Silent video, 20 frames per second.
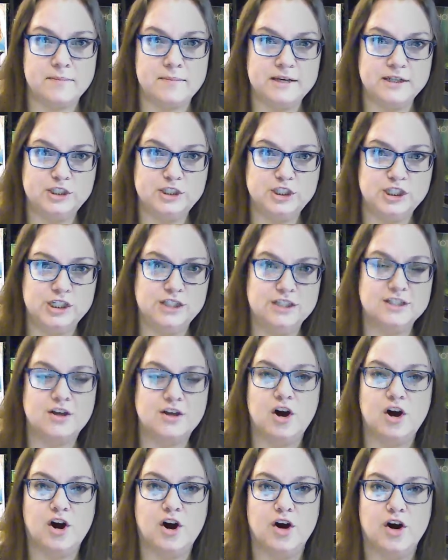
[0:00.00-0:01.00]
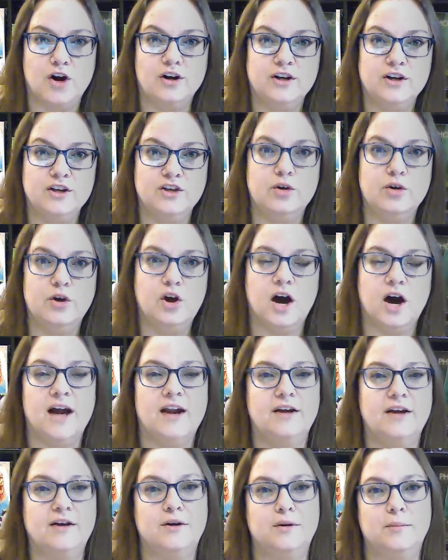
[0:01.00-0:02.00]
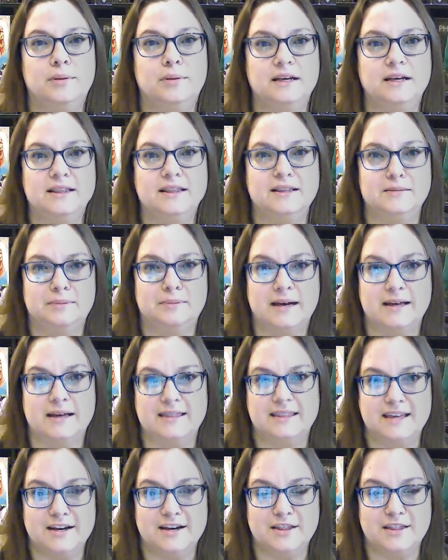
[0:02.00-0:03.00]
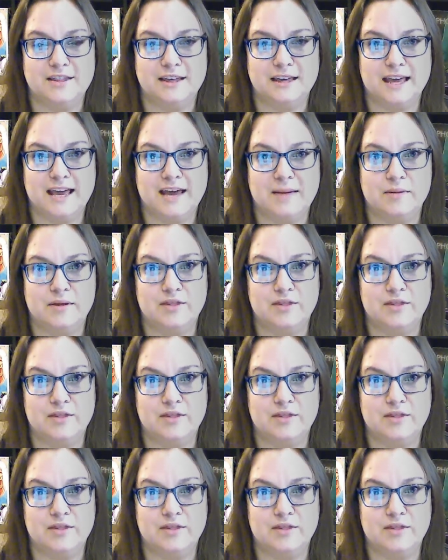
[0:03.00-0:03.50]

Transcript: missions card, you've got to complete them by the end of the game,